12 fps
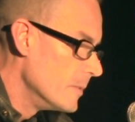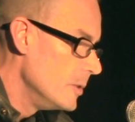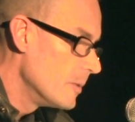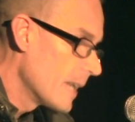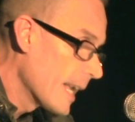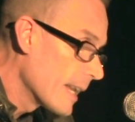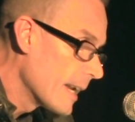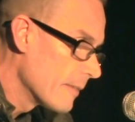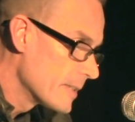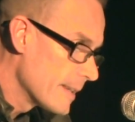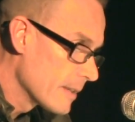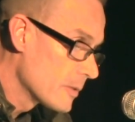you can
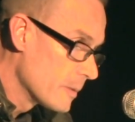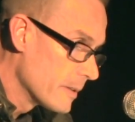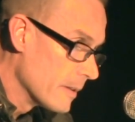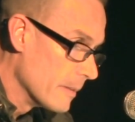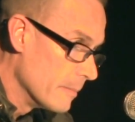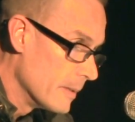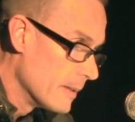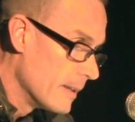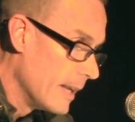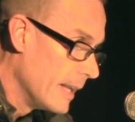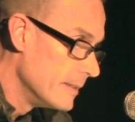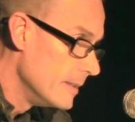have sex with them
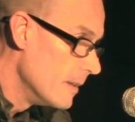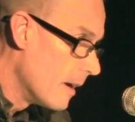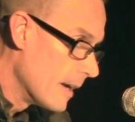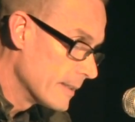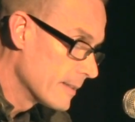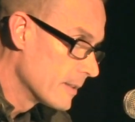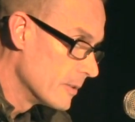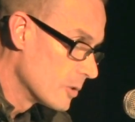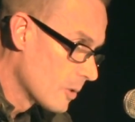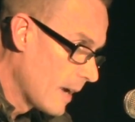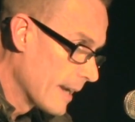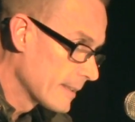and not
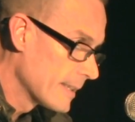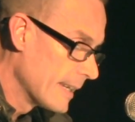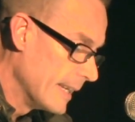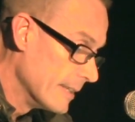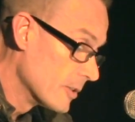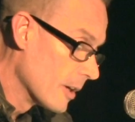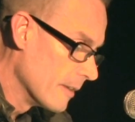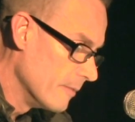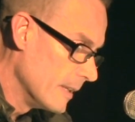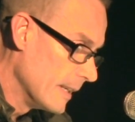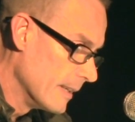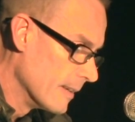contract
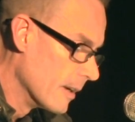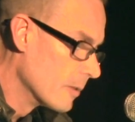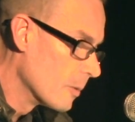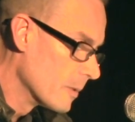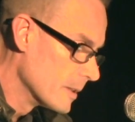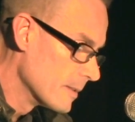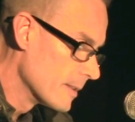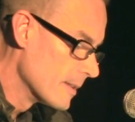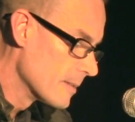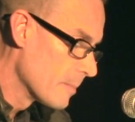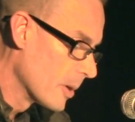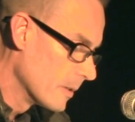HIV, according to
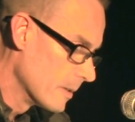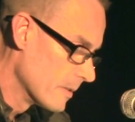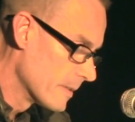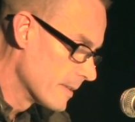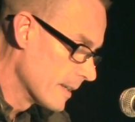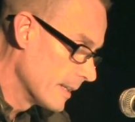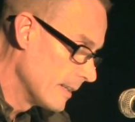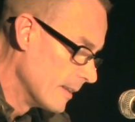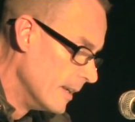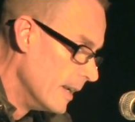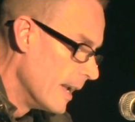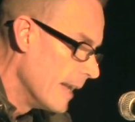this Partners study.
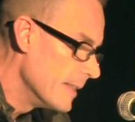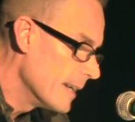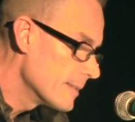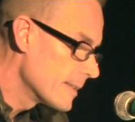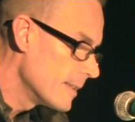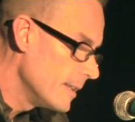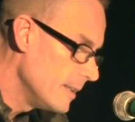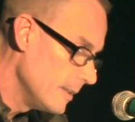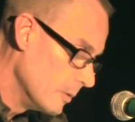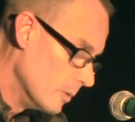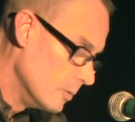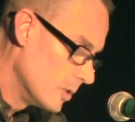And that's
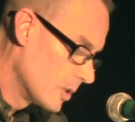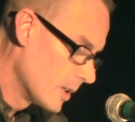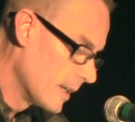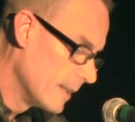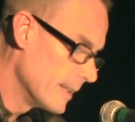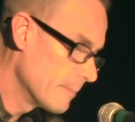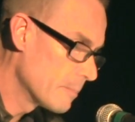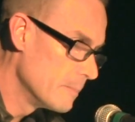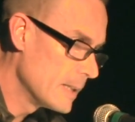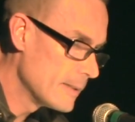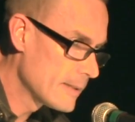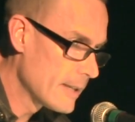huge. And that
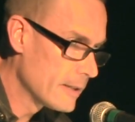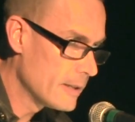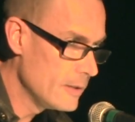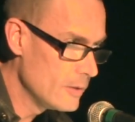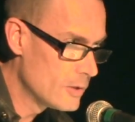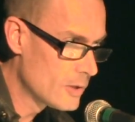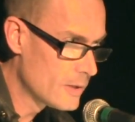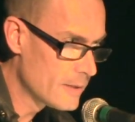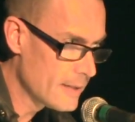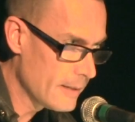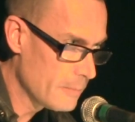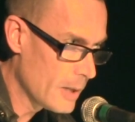means that huge
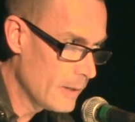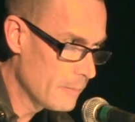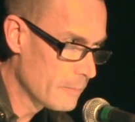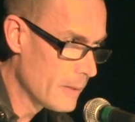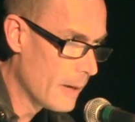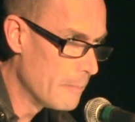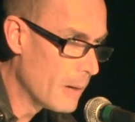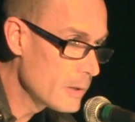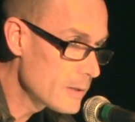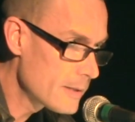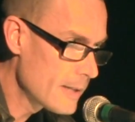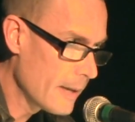stigma
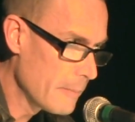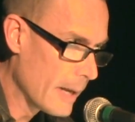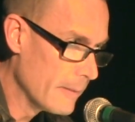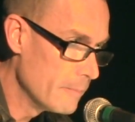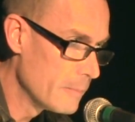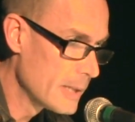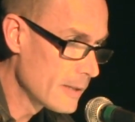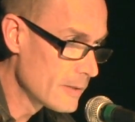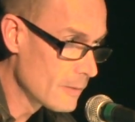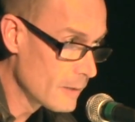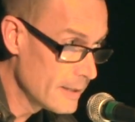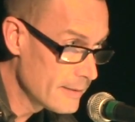amongst gay men,
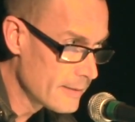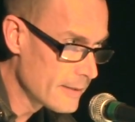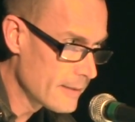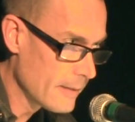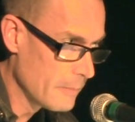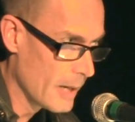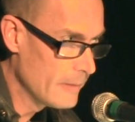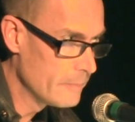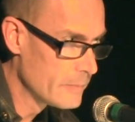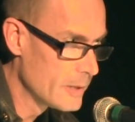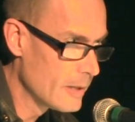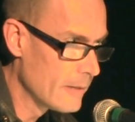because there is a stigma.
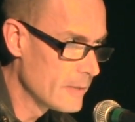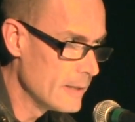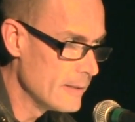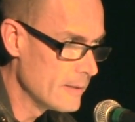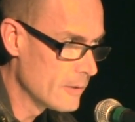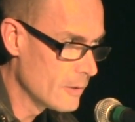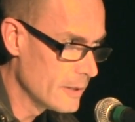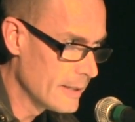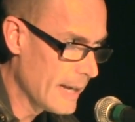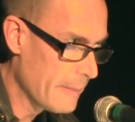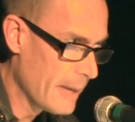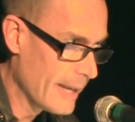You have these
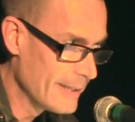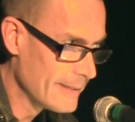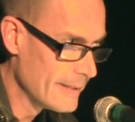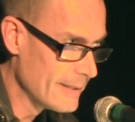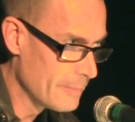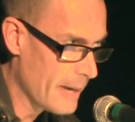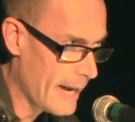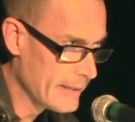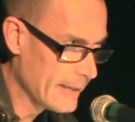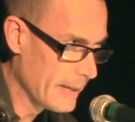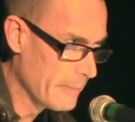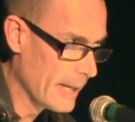good gay men and these
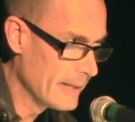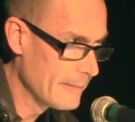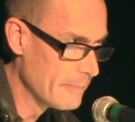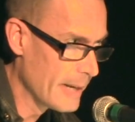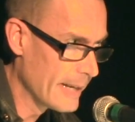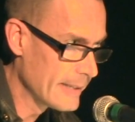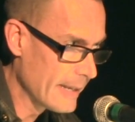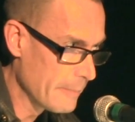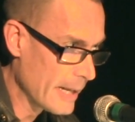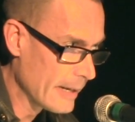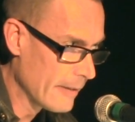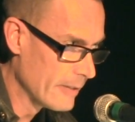bad gay men, and bad
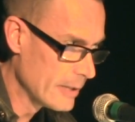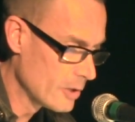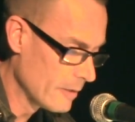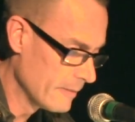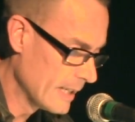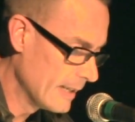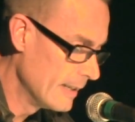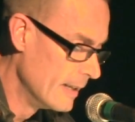gay men have HIV.